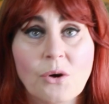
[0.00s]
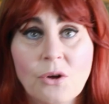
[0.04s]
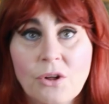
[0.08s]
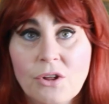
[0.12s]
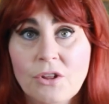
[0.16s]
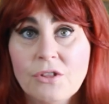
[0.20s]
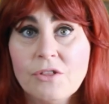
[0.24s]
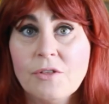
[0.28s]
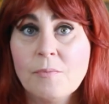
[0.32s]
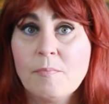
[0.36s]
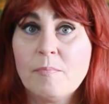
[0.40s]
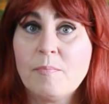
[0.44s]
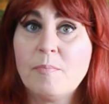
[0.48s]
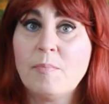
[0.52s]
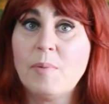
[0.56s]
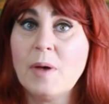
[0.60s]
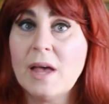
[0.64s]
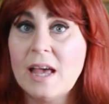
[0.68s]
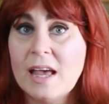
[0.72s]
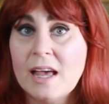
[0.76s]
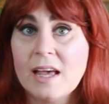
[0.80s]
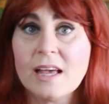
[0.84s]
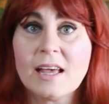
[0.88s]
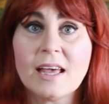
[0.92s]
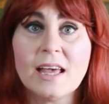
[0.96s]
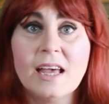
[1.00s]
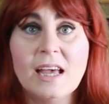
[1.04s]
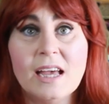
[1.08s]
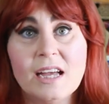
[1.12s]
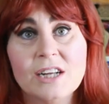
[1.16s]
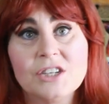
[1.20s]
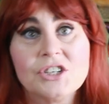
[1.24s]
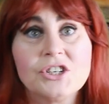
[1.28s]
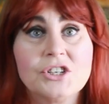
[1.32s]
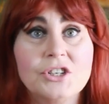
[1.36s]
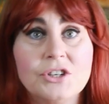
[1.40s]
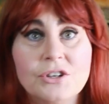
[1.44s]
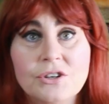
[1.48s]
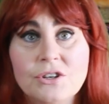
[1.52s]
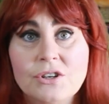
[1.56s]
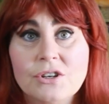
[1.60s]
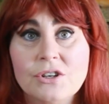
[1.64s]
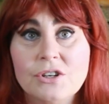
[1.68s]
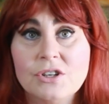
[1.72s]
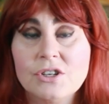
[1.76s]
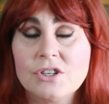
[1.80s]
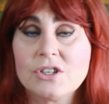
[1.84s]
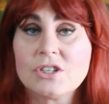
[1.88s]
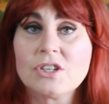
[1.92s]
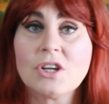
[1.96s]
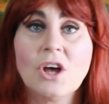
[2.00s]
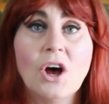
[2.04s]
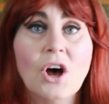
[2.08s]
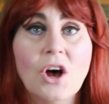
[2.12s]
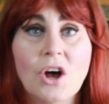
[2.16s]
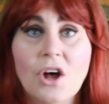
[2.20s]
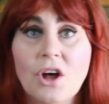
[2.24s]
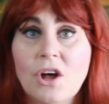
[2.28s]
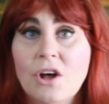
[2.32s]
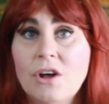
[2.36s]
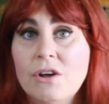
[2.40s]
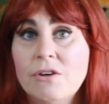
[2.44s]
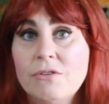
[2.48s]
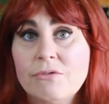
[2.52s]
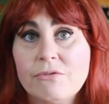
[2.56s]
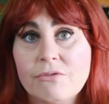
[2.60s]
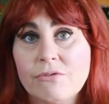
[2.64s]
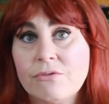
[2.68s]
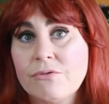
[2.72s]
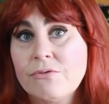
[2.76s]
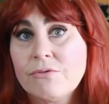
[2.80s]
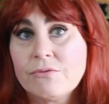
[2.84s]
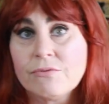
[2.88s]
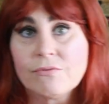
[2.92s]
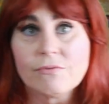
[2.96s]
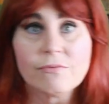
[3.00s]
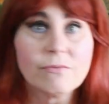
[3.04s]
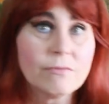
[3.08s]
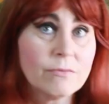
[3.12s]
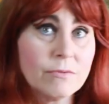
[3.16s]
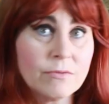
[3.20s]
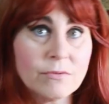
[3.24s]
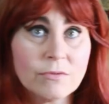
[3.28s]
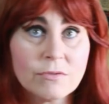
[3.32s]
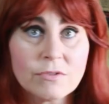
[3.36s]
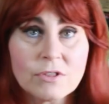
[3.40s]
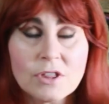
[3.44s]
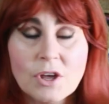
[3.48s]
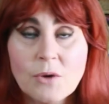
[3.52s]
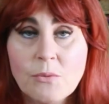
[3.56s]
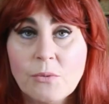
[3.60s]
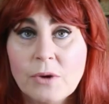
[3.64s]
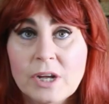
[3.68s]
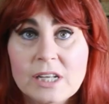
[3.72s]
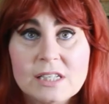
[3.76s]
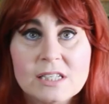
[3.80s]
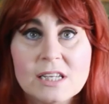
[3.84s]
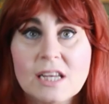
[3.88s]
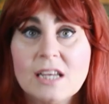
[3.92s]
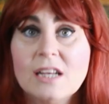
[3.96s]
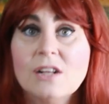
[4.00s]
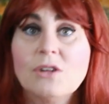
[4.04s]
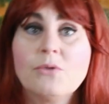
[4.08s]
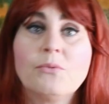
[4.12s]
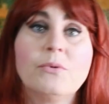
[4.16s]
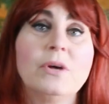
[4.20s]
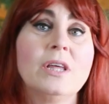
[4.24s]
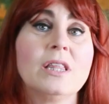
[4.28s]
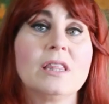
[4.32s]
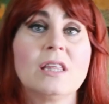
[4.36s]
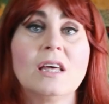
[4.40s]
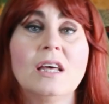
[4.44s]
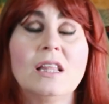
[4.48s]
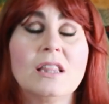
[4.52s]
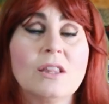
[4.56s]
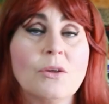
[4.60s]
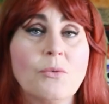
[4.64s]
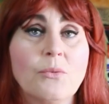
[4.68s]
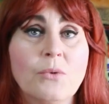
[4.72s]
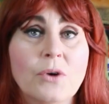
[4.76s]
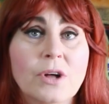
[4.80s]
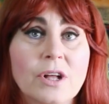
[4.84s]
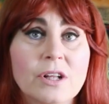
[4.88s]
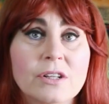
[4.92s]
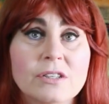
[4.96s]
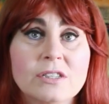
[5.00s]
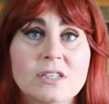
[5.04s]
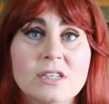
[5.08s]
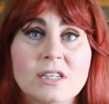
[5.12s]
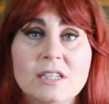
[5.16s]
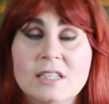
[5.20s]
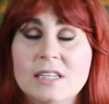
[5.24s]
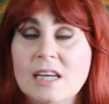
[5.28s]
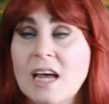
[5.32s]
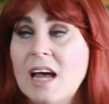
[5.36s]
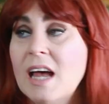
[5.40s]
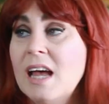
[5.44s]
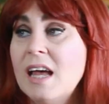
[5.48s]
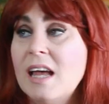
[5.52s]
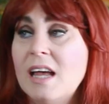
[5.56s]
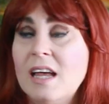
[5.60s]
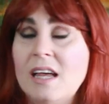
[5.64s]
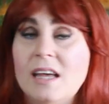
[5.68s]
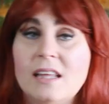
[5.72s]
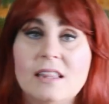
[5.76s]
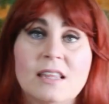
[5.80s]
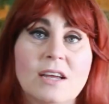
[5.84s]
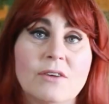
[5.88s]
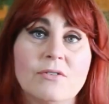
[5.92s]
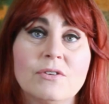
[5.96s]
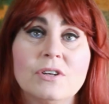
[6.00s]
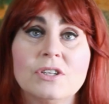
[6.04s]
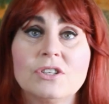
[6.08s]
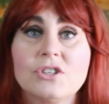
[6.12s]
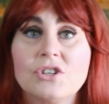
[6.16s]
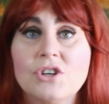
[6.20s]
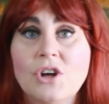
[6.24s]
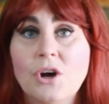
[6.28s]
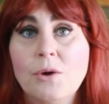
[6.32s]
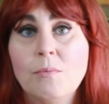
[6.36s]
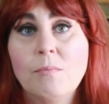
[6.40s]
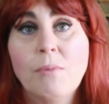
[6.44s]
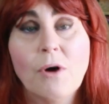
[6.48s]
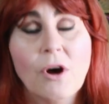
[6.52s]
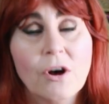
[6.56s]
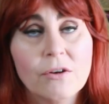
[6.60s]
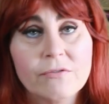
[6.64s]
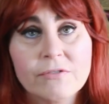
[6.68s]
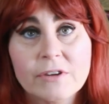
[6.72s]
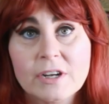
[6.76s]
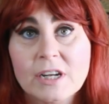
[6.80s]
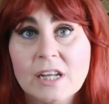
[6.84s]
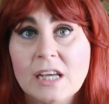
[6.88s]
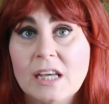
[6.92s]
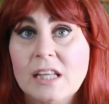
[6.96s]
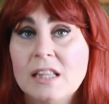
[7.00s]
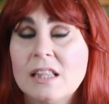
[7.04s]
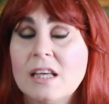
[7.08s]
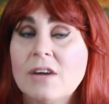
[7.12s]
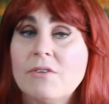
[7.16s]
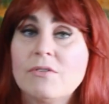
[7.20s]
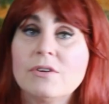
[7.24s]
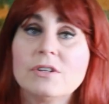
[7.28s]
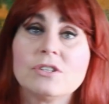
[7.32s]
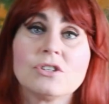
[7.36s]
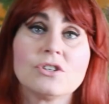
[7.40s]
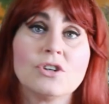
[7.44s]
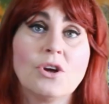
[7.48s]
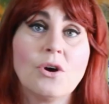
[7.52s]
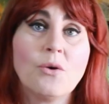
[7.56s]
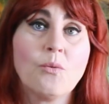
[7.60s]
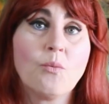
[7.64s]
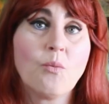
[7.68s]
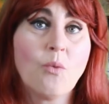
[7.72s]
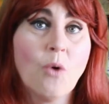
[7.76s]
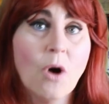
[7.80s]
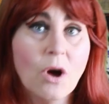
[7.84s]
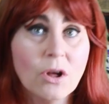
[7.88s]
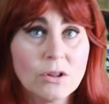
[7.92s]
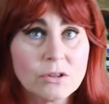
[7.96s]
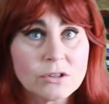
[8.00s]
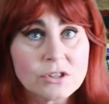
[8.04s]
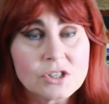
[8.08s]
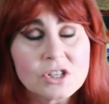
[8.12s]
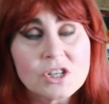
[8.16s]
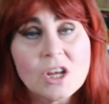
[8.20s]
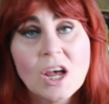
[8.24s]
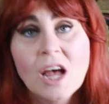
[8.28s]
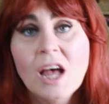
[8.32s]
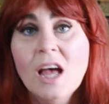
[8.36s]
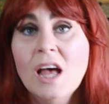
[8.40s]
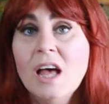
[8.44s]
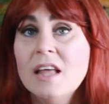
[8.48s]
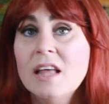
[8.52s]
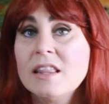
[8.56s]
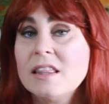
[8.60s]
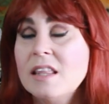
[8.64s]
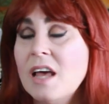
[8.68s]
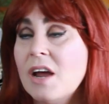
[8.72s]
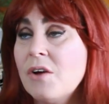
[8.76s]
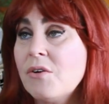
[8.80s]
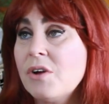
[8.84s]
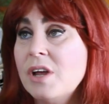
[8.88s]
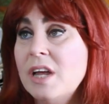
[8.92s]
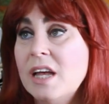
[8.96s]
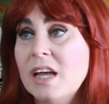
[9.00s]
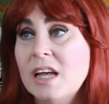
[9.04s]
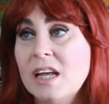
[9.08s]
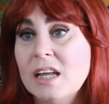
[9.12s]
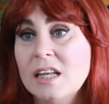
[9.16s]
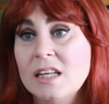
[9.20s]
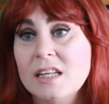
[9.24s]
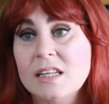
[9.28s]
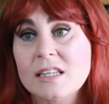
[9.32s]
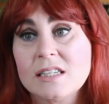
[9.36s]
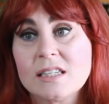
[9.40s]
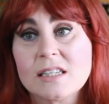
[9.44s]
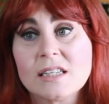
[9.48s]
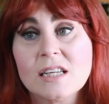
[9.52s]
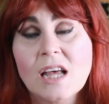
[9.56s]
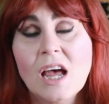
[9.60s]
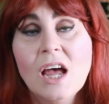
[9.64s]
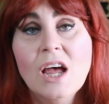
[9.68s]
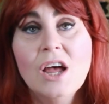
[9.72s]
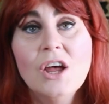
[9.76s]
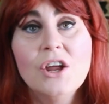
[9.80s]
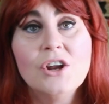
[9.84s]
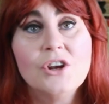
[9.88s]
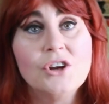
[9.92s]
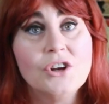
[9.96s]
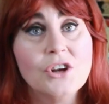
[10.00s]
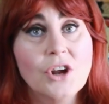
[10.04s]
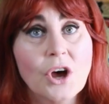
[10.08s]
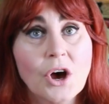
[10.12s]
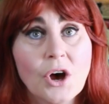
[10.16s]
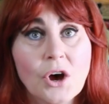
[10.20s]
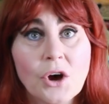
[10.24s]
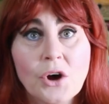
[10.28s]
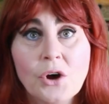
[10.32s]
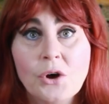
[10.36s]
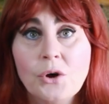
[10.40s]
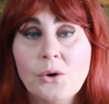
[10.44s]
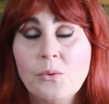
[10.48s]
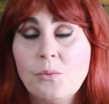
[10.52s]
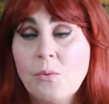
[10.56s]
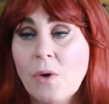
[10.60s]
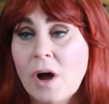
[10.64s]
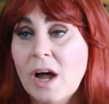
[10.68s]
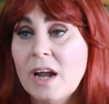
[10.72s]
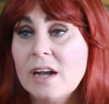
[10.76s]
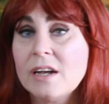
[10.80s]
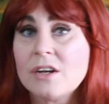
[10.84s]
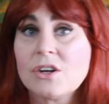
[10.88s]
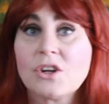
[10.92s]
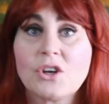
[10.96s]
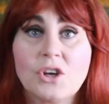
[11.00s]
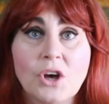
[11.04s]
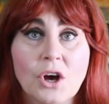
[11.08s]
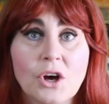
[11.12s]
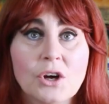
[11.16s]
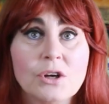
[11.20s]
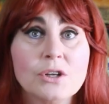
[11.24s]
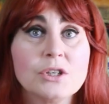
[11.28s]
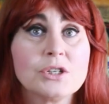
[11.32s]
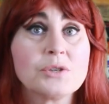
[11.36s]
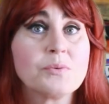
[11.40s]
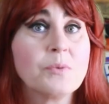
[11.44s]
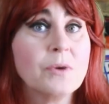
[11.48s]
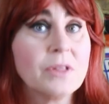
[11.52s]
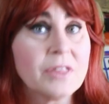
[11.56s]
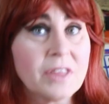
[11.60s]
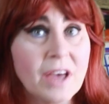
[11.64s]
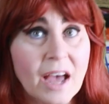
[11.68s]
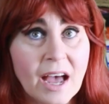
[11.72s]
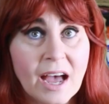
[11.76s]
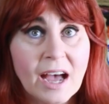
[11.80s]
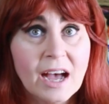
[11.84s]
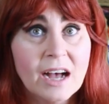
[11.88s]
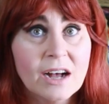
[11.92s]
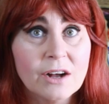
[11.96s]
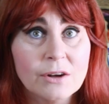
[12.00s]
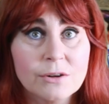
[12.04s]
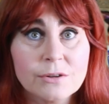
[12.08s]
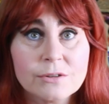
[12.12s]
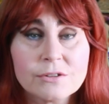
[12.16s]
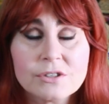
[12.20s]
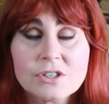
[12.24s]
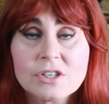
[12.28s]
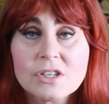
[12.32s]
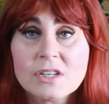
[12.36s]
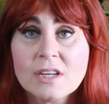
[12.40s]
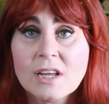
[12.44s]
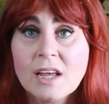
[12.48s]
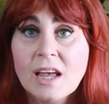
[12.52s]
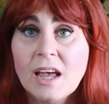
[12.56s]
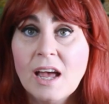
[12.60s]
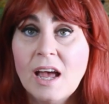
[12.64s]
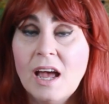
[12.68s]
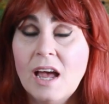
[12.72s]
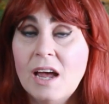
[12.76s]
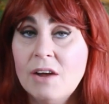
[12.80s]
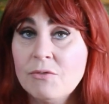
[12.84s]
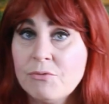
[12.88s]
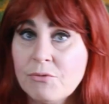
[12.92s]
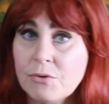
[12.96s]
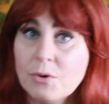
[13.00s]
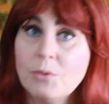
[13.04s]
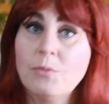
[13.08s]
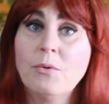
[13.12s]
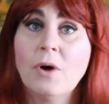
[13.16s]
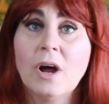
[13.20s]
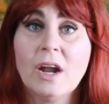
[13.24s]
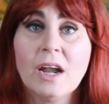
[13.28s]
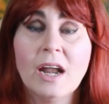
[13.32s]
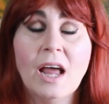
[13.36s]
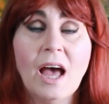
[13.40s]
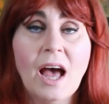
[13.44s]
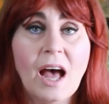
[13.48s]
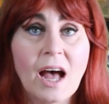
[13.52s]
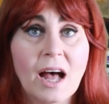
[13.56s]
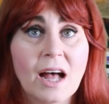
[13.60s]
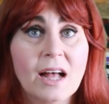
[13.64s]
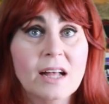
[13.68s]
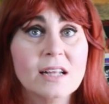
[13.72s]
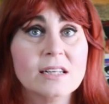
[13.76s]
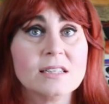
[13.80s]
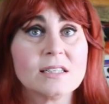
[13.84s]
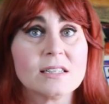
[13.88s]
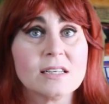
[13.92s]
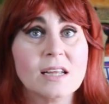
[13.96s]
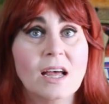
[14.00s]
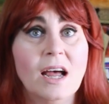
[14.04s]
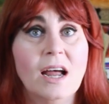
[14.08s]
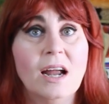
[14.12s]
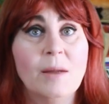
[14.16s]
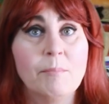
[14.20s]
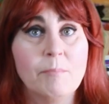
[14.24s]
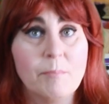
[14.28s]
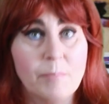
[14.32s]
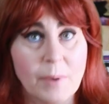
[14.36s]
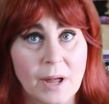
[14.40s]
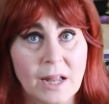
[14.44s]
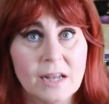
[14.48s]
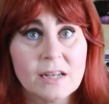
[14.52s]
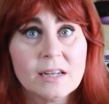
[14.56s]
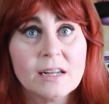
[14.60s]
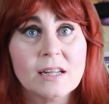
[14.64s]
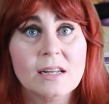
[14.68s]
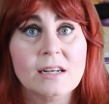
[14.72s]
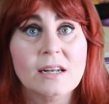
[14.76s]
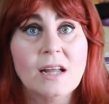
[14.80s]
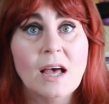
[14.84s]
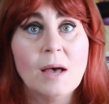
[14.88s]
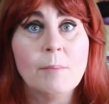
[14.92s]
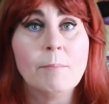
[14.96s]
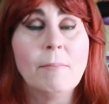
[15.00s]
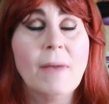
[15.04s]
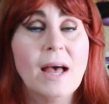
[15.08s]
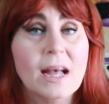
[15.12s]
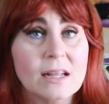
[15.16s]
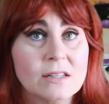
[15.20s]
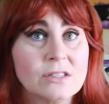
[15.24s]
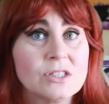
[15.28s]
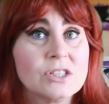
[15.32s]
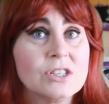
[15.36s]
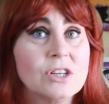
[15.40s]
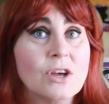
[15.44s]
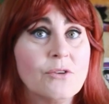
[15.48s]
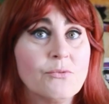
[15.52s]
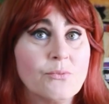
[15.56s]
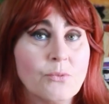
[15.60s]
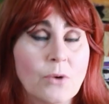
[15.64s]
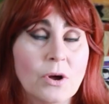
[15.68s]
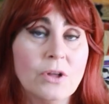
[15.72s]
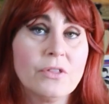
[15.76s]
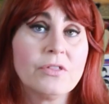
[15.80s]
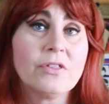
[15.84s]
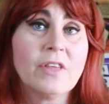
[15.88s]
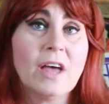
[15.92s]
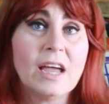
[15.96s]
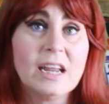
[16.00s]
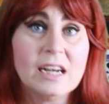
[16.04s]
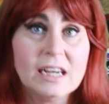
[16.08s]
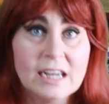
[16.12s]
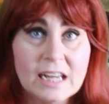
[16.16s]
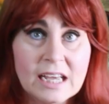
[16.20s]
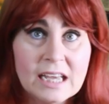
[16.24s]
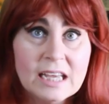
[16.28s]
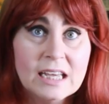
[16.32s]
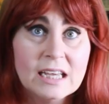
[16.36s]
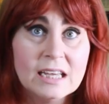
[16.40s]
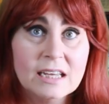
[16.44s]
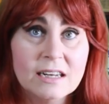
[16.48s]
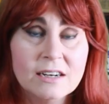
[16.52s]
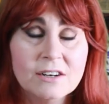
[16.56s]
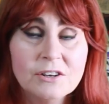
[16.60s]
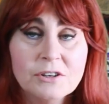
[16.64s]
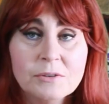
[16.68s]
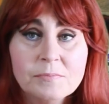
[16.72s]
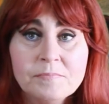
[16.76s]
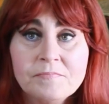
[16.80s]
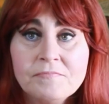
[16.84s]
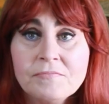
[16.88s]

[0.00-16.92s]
all the big issues that we deal with in the world today. There is no poverty, there is no want, there is no one goes without. Everyone has abundant amounts of what they need.